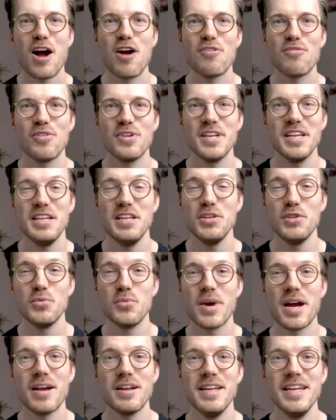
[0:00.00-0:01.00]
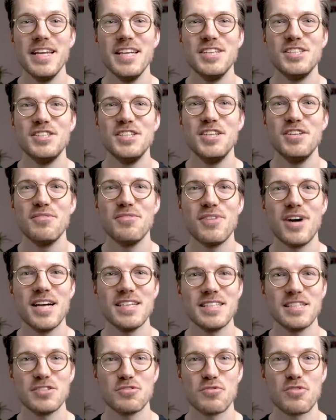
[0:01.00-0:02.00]
However, they need to wear an EEG
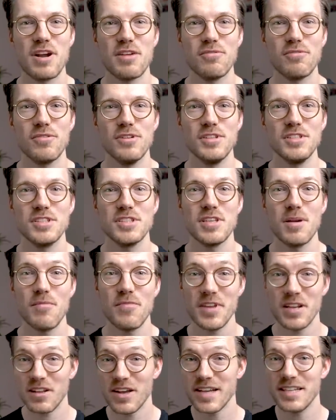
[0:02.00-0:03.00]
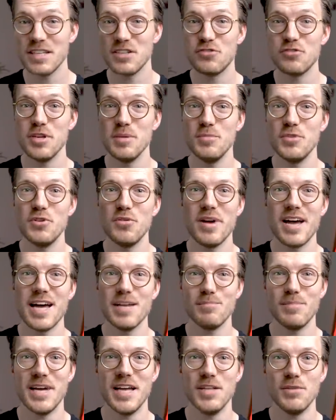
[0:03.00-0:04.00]
device as a reference, something like the Dreem 2
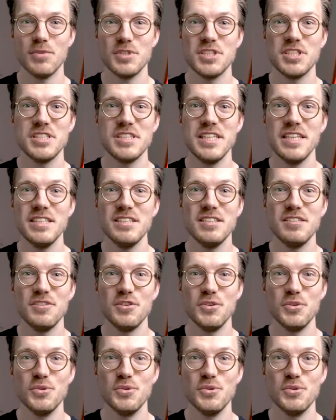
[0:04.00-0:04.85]
headband, which is easy to